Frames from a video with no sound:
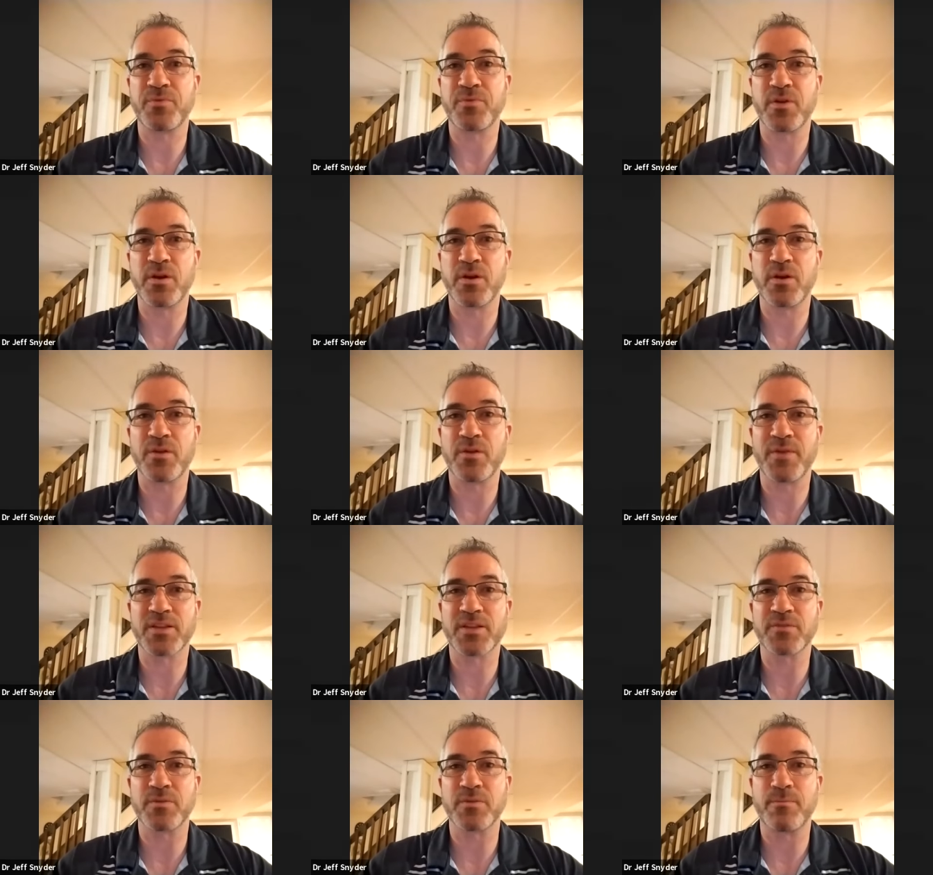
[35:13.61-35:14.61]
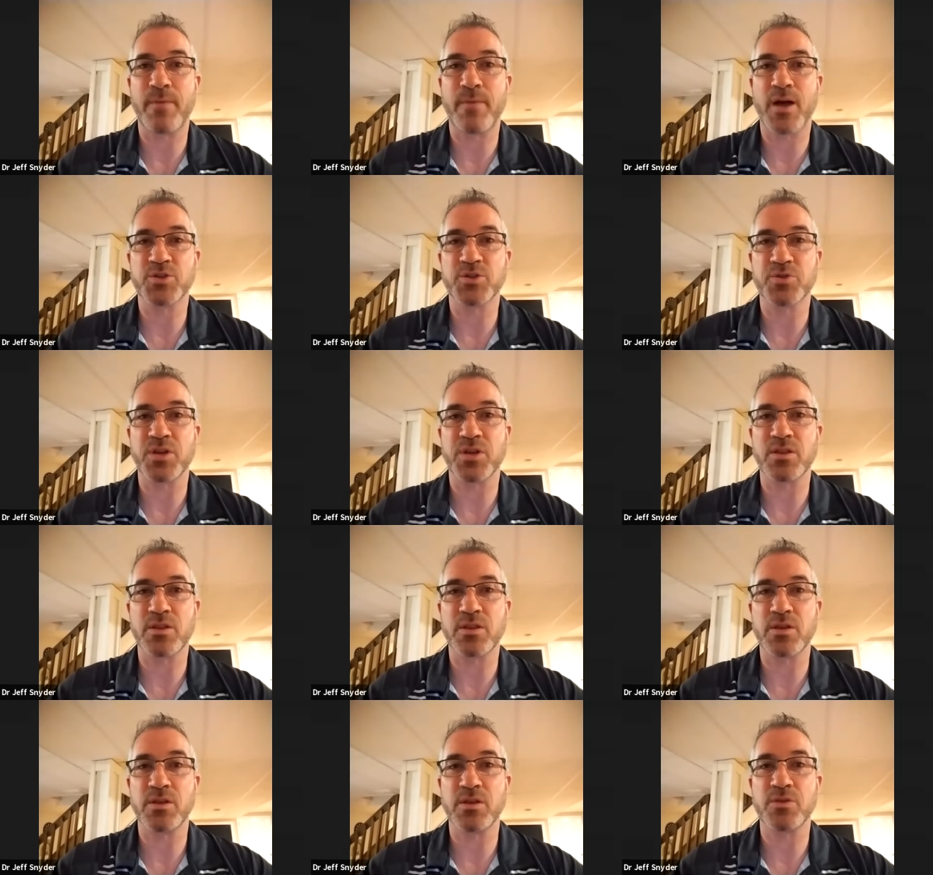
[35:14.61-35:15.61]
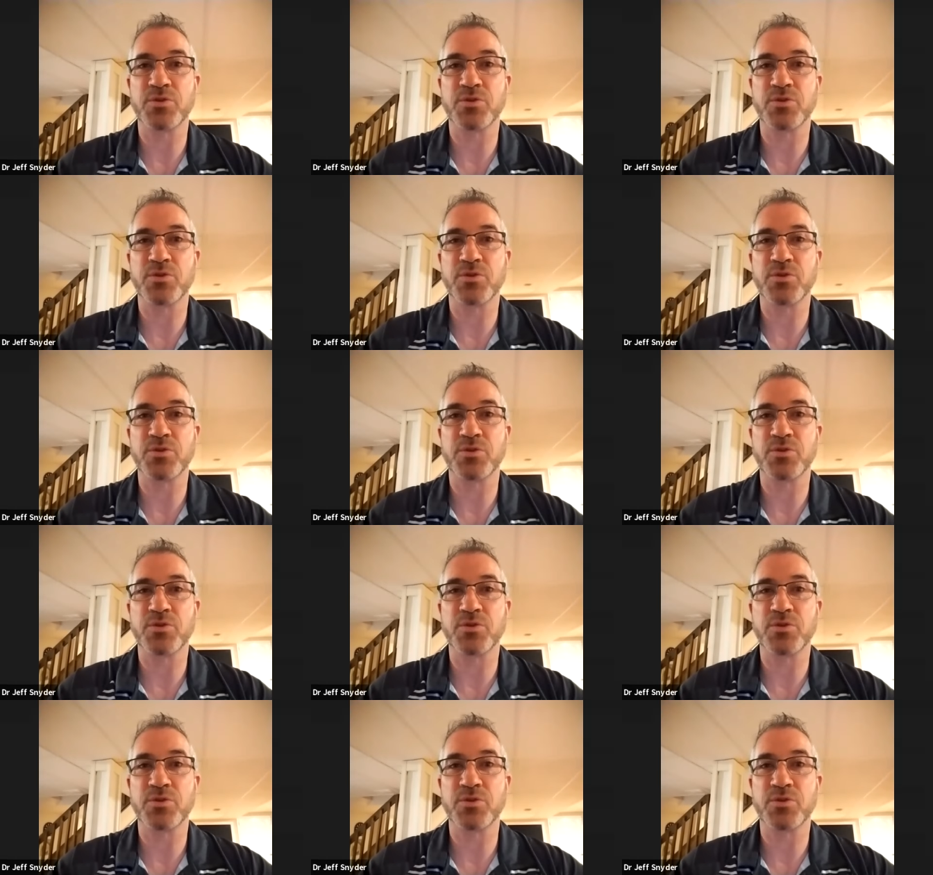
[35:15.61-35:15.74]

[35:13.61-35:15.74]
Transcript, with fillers: uh, effectively modulate the